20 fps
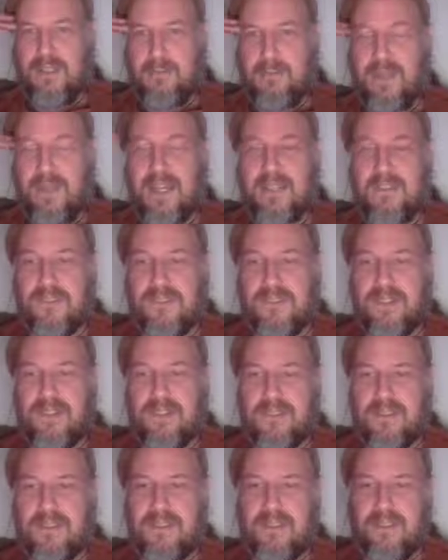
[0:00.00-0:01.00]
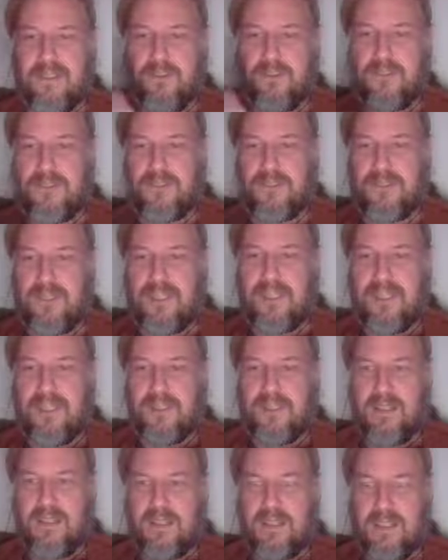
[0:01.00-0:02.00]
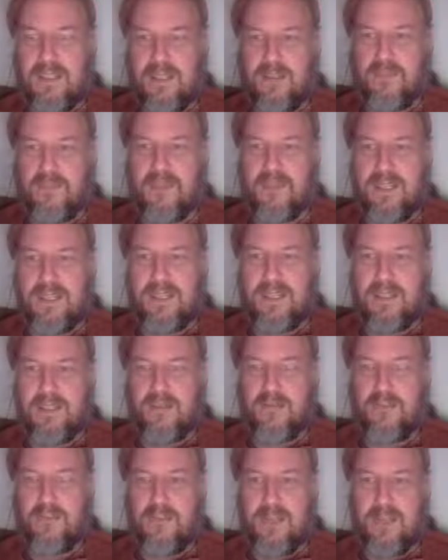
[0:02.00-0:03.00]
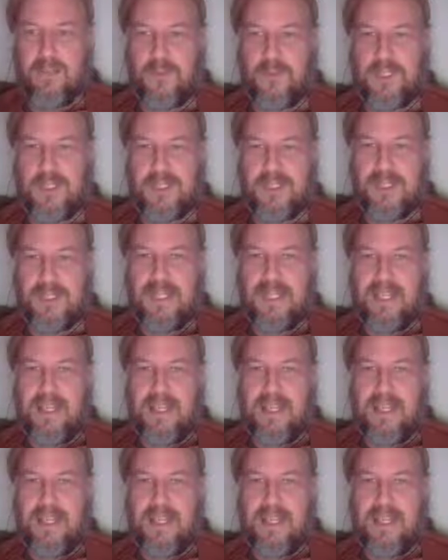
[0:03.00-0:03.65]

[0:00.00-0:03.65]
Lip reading: mindset is in the Fregean framework,